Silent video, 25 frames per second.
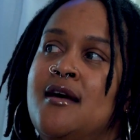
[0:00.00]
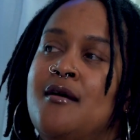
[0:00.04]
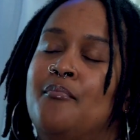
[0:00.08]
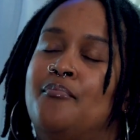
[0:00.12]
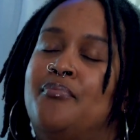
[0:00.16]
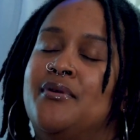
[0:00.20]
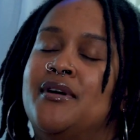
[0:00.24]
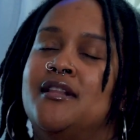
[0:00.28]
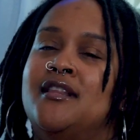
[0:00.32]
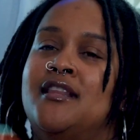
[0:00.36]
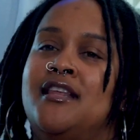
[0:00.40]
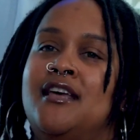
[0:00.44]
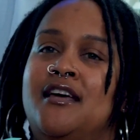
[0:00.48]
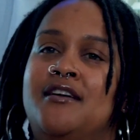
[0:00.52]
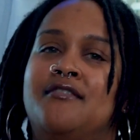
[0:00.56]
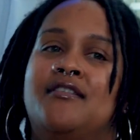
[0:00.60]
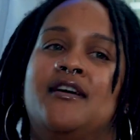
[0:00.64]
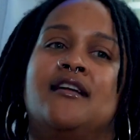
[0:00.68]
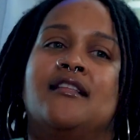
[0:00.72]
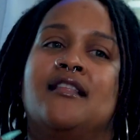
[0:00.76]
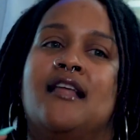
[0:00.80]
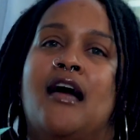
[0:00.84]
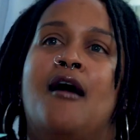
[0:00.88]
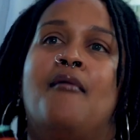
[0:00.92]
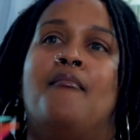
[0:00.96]

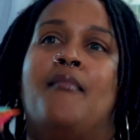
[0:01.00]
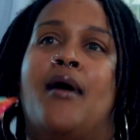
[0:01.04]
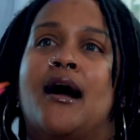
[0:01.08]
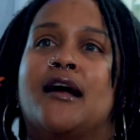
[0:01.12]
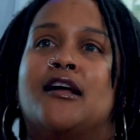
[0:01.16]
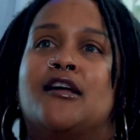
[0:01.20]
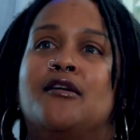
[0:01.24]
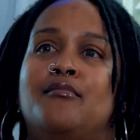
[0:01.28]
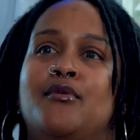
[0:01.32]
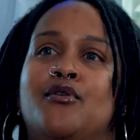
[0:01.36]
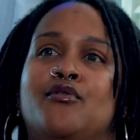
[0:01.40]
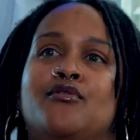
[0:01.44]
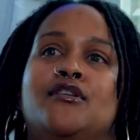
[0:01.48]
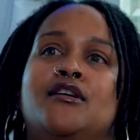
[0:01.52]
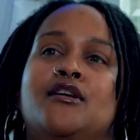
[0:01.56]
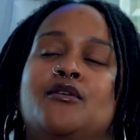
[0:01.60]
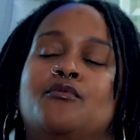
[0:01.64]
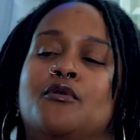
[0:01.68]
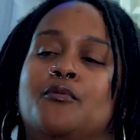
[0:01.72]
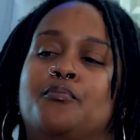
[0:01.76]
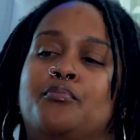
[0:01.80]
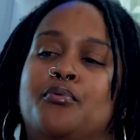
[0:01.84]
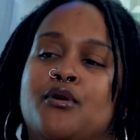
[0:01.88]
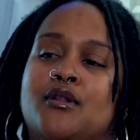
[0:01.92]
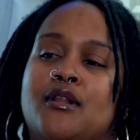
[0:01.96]
believing that my community
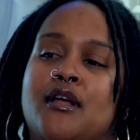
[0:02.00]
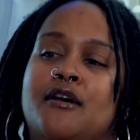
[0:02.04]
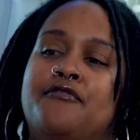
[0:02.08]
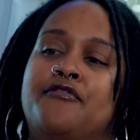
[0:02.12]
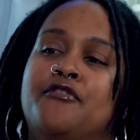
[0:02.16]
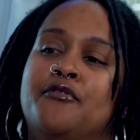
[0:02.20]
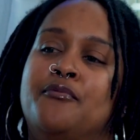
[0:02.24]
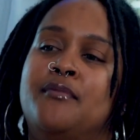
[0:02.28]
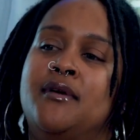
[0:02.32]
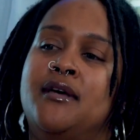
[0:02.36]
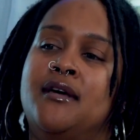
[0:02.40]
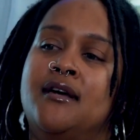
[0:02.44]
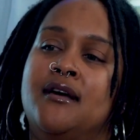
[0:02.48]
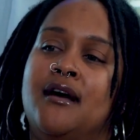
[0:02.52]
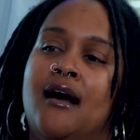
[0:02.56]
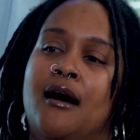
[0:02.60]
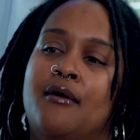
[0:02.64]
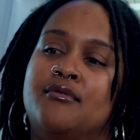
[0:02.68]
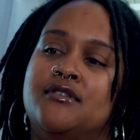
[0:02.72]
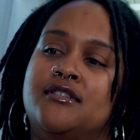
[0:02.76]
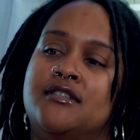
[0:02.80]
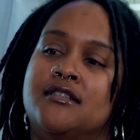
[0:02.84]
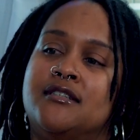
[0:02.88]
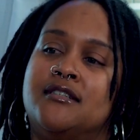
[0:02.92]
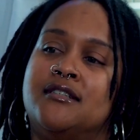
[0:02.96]
would pull up for me, I
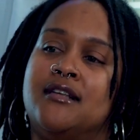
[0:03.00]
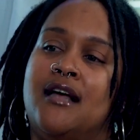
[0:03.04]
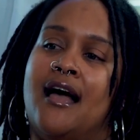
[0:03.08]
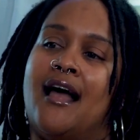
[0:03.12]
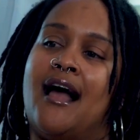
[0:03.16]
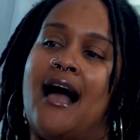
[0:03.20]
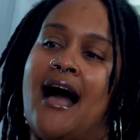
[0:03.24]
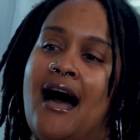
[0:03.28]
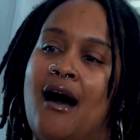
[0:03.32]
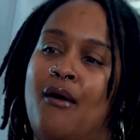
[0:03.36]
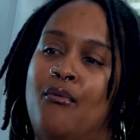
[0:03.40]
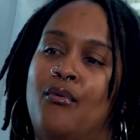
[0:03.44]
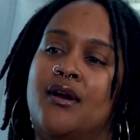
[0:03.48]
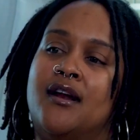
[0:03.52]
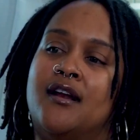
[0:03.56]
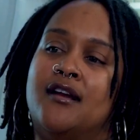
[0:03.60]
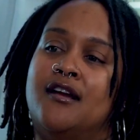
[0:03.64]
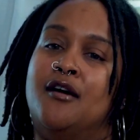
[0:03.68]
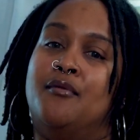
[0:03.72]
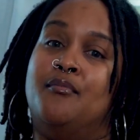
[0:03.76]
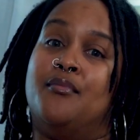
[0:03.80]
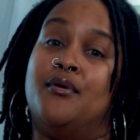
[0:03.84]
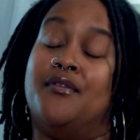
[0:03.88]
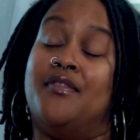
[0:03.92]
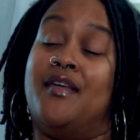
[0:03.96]
was just like, I want a
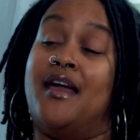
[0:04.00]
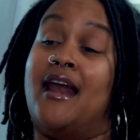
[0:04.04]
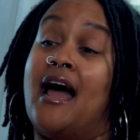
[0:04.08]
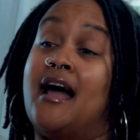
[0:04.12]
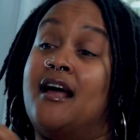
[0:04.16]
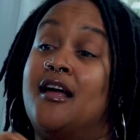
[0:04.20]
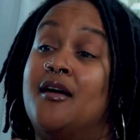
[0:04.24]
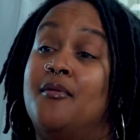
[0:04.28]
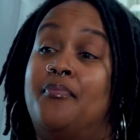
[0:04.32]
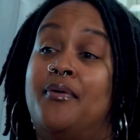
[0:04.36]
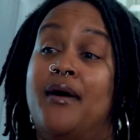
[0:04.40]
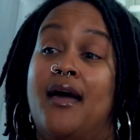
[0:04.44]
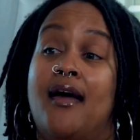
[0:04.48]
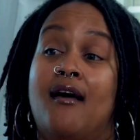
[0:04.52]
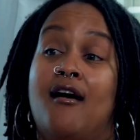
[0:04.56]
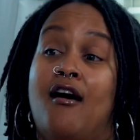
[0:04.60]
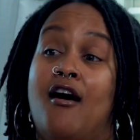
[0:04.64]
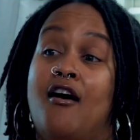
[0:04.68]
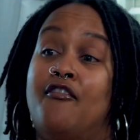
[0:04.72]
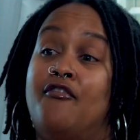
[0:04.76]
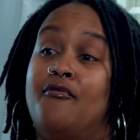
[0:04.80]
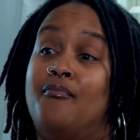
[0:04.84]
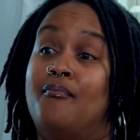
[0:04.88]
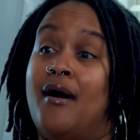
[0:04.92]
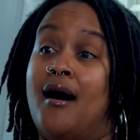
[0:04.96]
number that I could pay
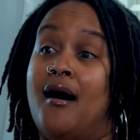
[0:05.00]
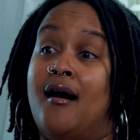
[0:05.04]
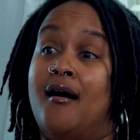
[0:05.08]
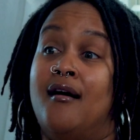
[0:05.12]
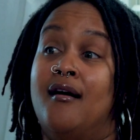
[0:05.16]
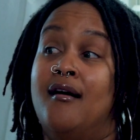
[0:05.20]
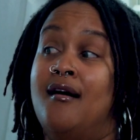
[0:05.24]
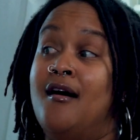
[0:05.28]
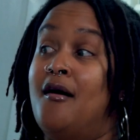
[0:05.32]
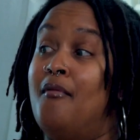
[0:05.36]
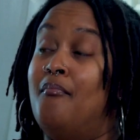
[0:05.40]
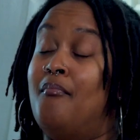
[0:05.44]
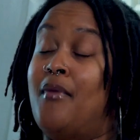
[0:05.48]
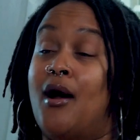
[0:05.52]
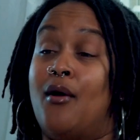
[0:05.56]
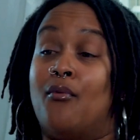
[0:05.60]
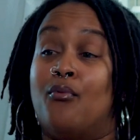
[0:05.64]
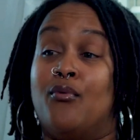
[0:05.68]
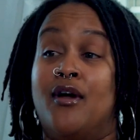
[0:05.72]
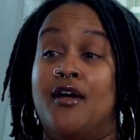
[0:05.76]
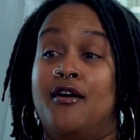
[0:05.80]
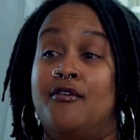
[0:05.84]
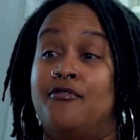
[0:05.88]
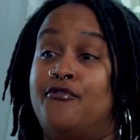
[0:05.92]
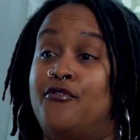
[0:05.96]
off my
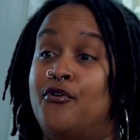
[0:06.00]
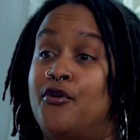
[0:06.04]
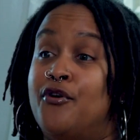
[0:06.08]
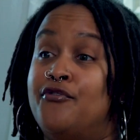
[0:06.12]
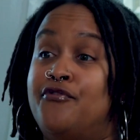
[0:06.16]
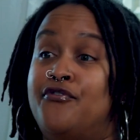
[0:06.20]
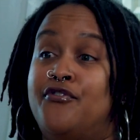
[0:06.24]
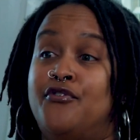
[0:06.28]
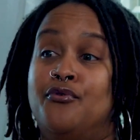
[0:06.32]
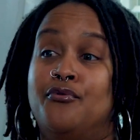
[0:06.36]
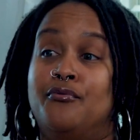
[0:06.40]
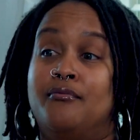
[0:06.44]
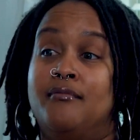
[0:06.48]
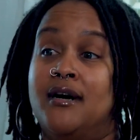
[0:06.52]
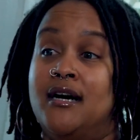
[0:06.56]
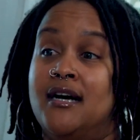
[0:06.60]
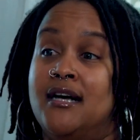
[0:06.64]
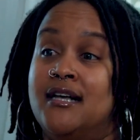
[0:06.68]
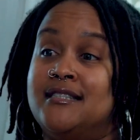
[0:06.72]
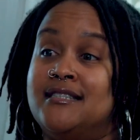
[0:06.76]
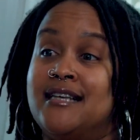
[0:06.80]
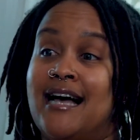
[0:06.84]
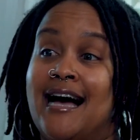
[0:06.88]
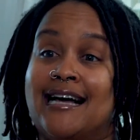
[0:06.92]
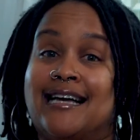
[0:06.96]
rent for a few
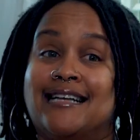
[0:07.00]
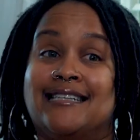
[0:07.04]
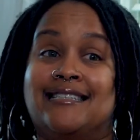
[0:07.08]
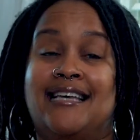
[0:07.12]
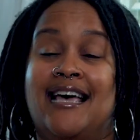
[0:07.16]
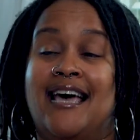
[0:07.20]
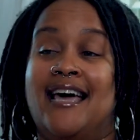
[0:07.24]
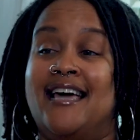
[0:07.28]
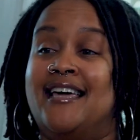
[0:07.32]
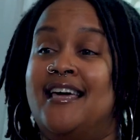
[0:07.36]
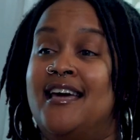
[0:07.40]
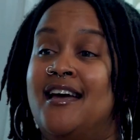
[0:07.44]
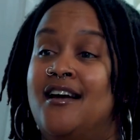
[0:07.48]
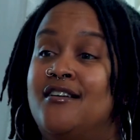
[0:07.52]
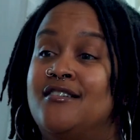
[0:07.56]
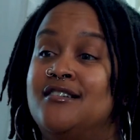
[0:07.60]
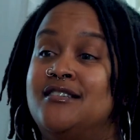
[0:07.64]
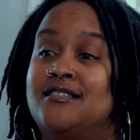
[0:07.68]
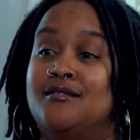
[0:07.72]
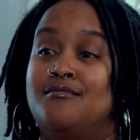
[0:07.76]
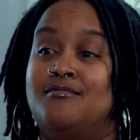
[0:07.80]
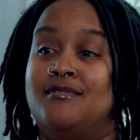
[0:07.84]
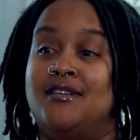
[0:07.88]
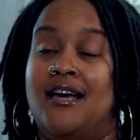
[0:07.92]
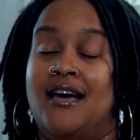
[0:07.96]
months. I could take care of
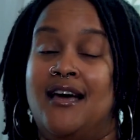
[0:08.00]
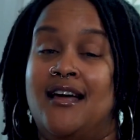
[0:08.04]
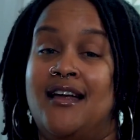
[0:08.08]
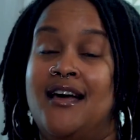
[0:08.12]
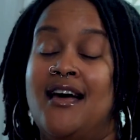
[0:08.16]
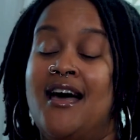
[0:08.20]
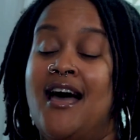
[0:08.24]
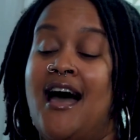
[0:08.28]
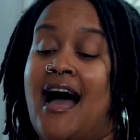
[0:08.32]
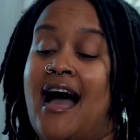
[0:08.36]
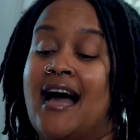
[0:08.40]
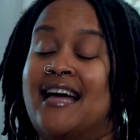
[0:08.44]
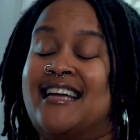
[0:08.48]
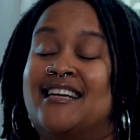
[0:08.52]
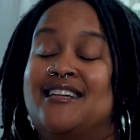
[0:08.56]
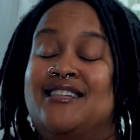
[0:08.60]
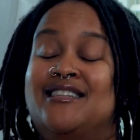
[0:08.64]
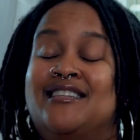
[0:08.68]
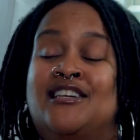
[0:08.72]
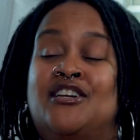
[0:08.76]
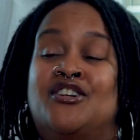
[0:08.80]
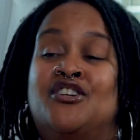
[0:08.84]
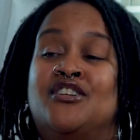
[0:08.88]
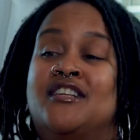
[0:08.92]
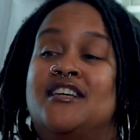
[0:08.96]
some debt. I could
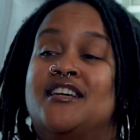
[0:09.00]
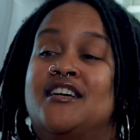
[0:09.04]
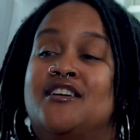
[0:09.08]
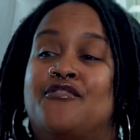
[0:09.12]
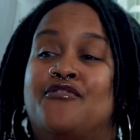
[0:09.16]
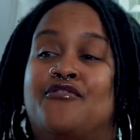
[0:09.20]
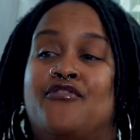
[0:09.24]
literally get a